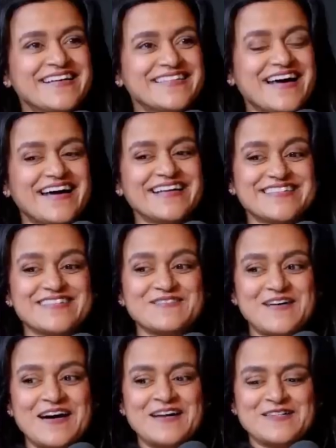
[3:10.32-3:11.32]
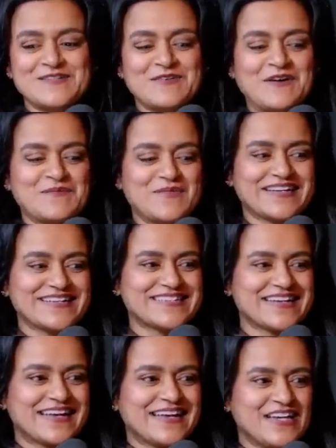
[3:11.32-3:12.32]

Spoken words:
that's the worst one, because